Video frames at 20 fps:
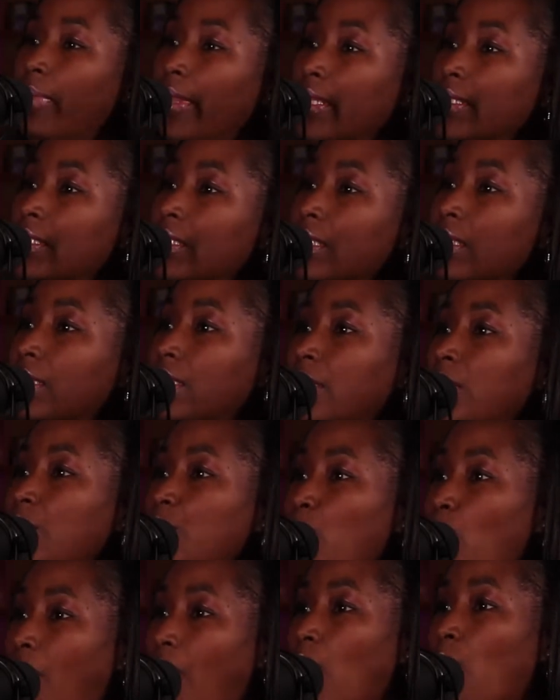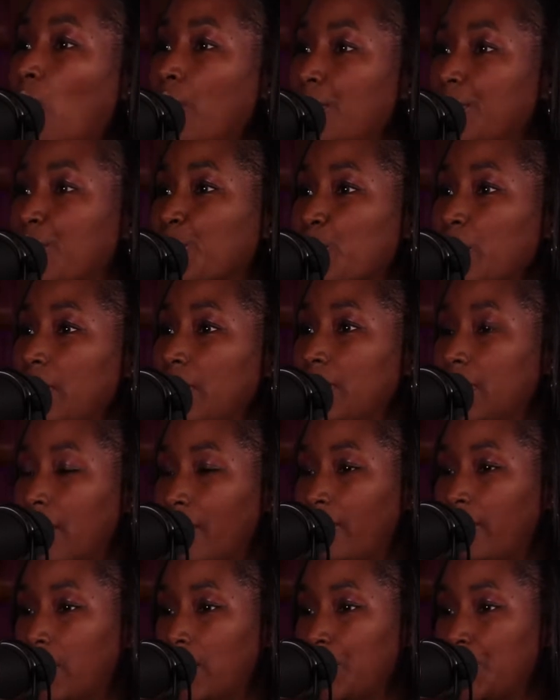basically why I wanted to read the
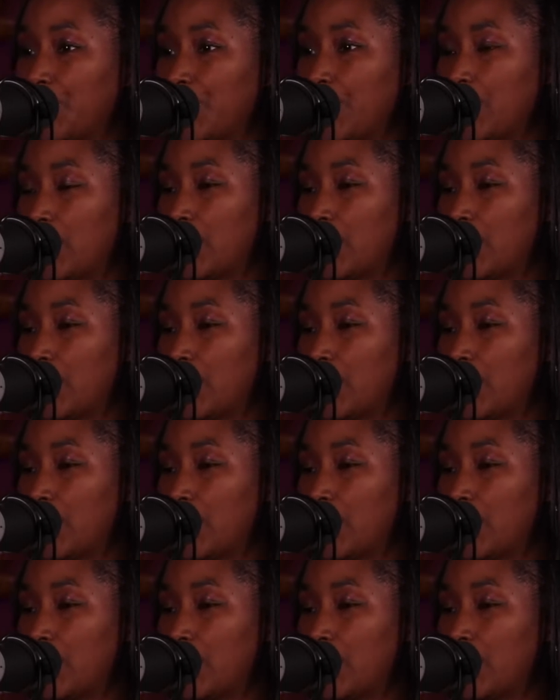definition